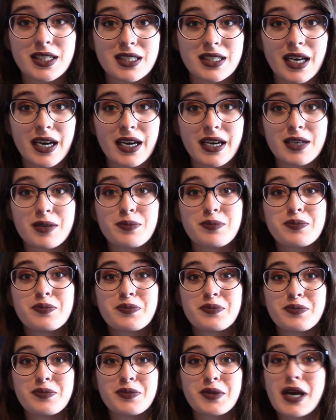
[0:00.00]
site
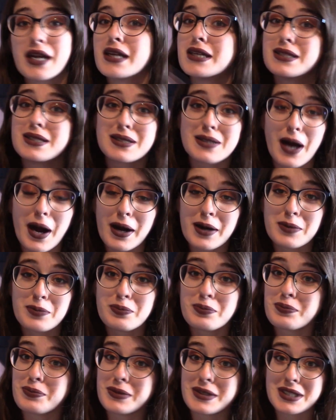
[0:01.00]
and it's not
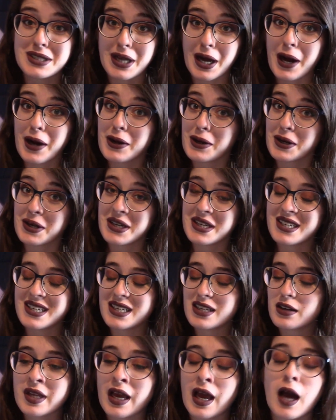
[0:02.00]
good.
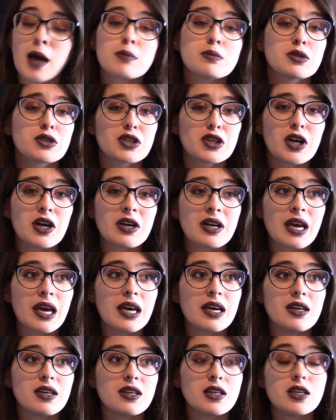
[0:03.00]
I'm sure
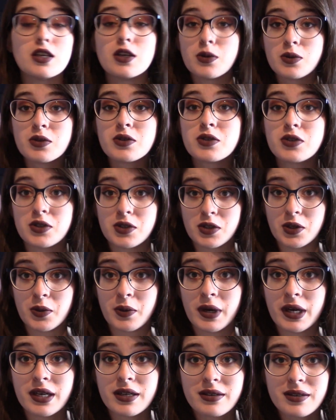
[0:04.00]
I'll get used
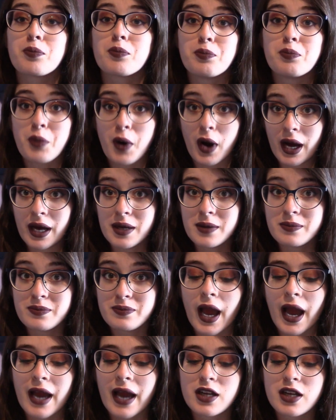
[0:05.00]
to it, but
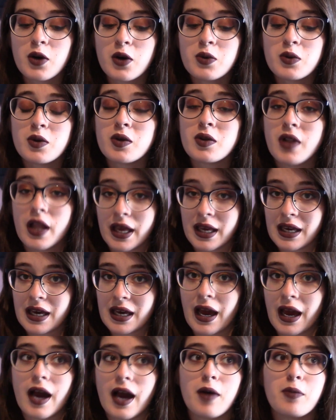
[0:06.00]
I don't like
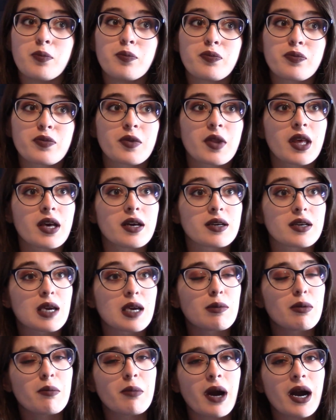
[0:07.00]
it.
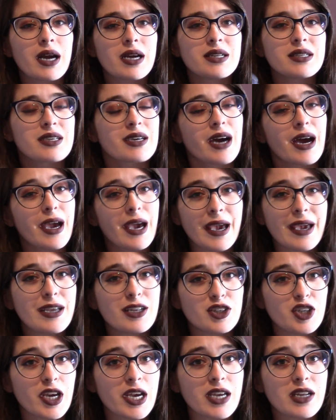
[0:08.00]
Keep in mind, I hate
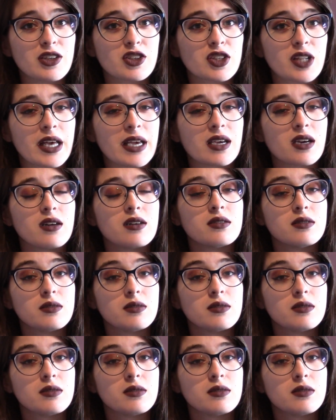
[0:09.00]
change. Like,